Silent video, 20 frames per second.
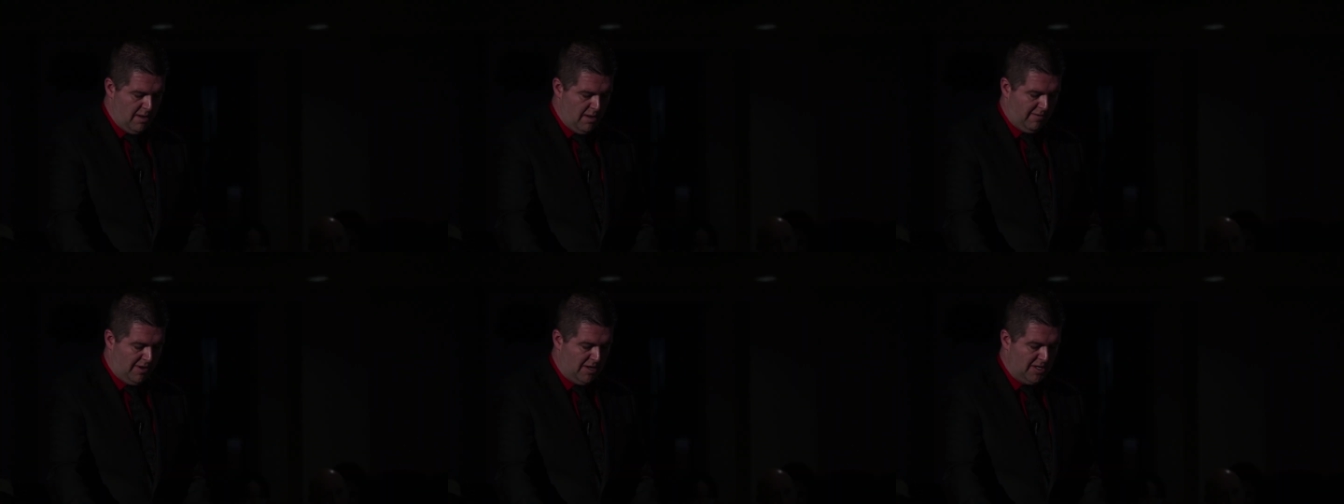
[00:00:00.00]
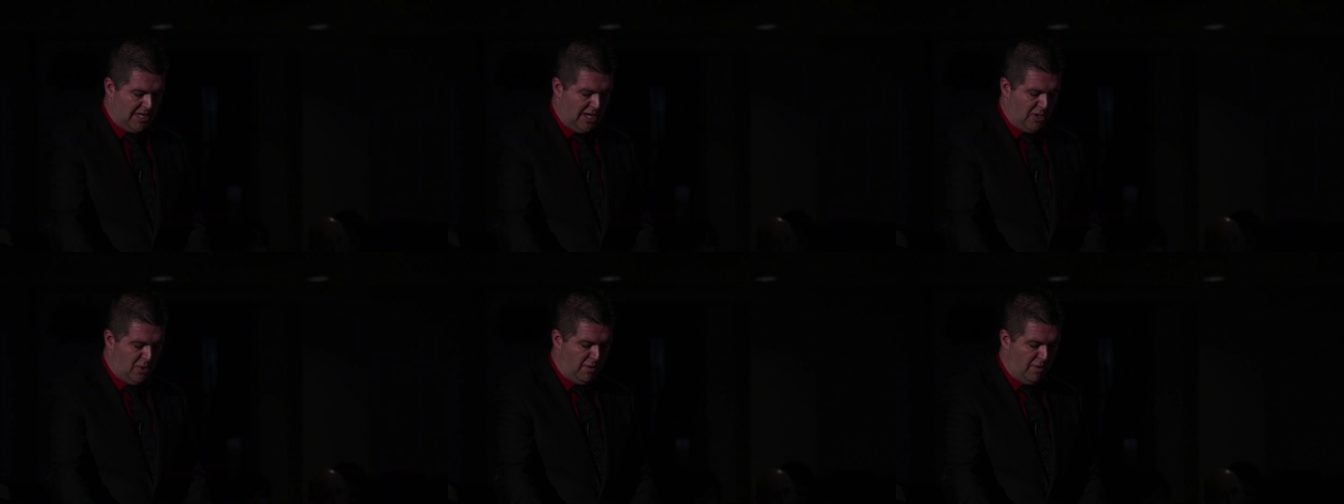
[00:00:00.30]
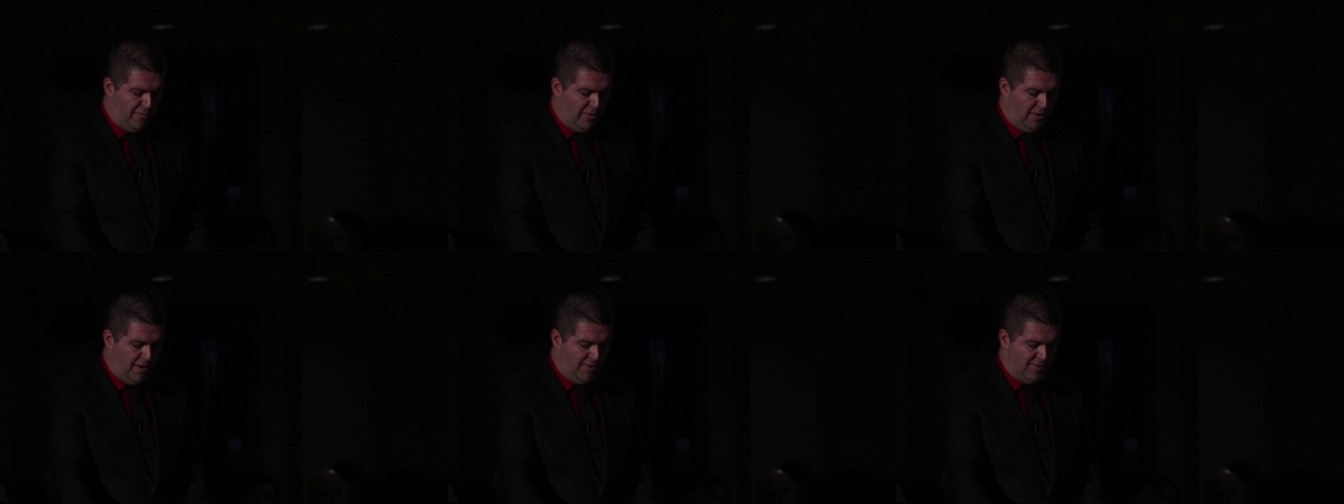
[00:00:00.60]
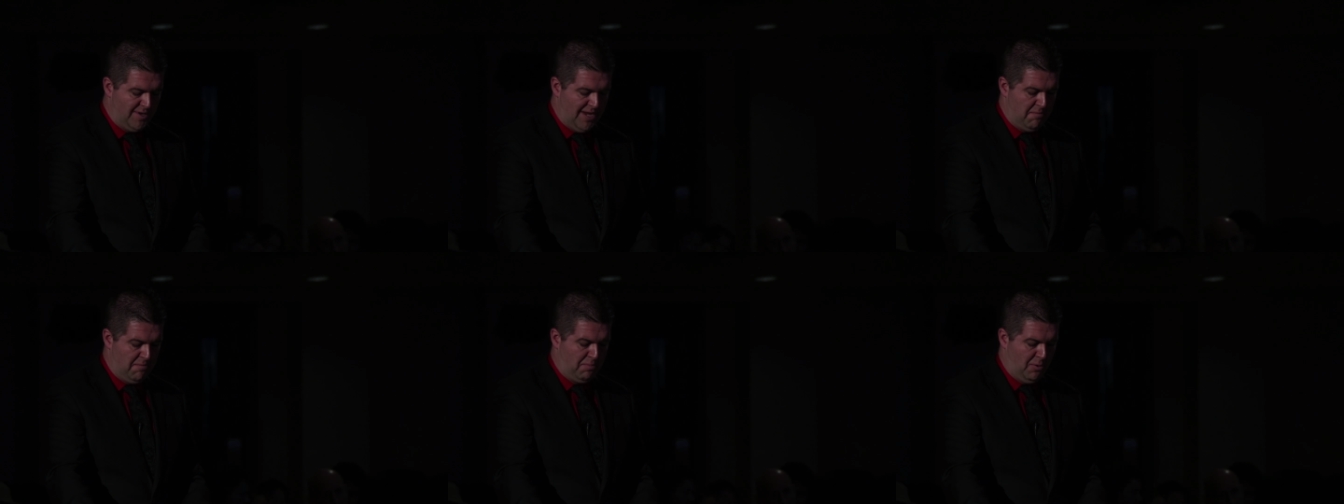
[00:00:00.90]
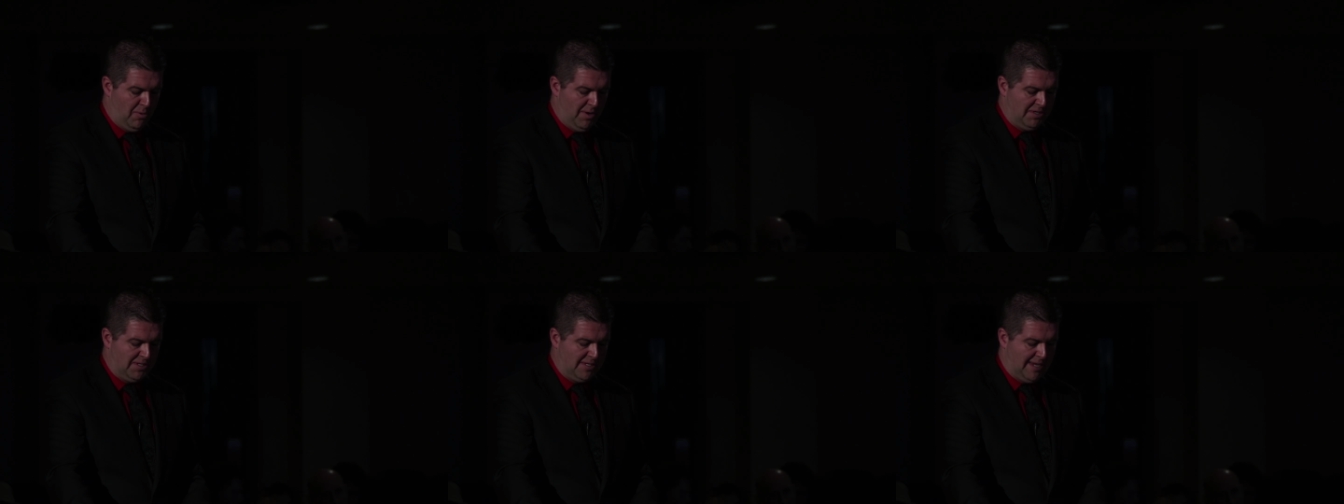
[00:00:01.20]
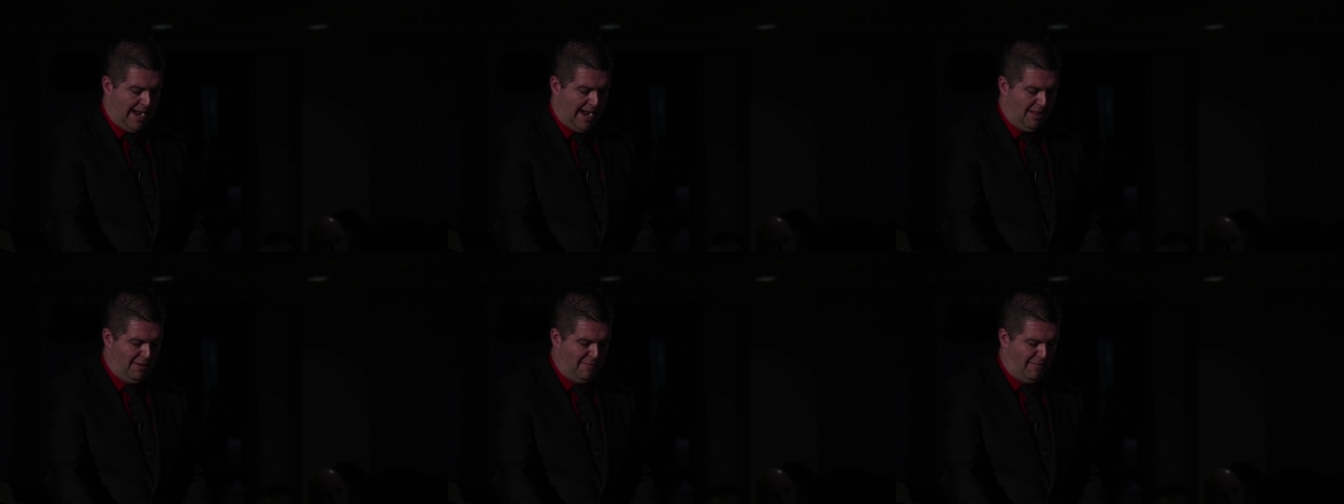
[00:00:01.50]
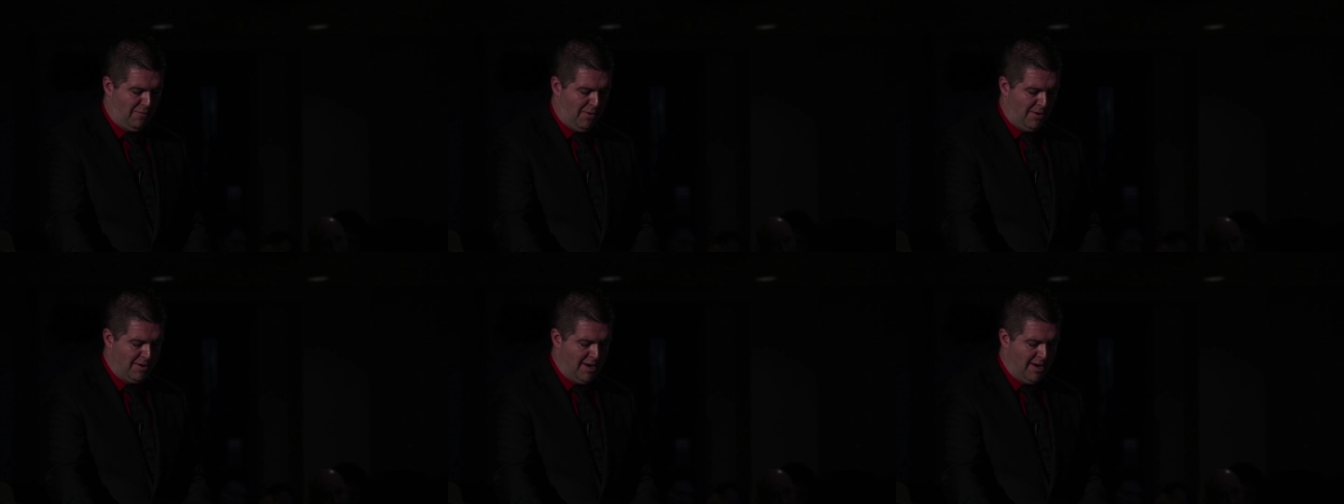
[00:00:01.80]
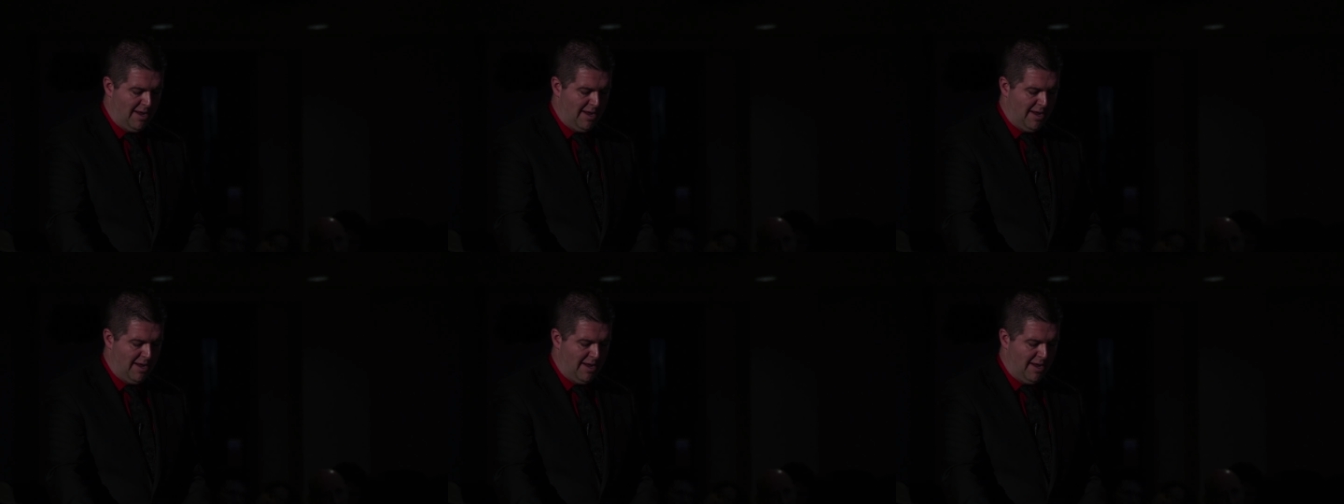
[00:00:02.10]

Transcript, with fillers: Continuing for another ten points, California